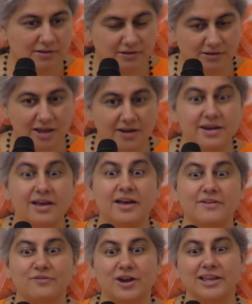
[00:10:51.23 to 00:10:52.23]

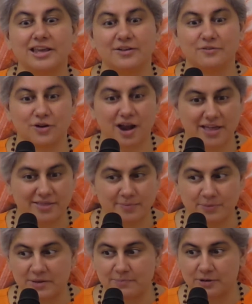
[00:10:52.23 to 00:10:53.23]
nerve-wracking for other
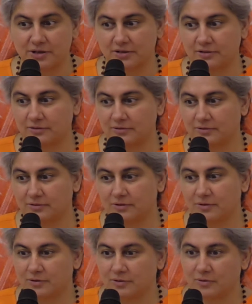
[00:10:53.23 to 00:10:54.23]
people,
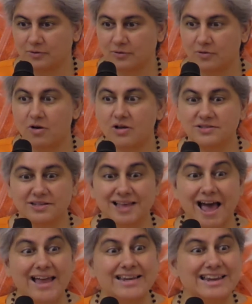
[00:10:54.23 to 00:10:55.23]
causes
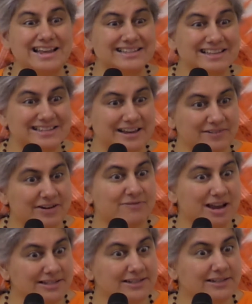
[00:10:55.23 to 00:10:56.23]
unnecessary
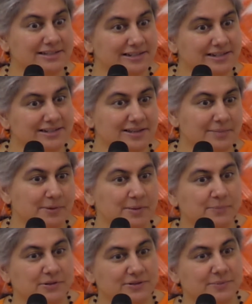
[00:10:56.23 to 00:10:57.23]
restlessness in
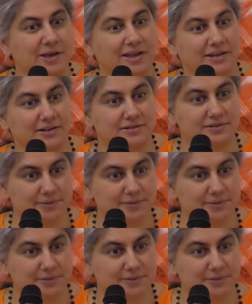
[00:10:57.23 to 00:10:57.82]
people's minds.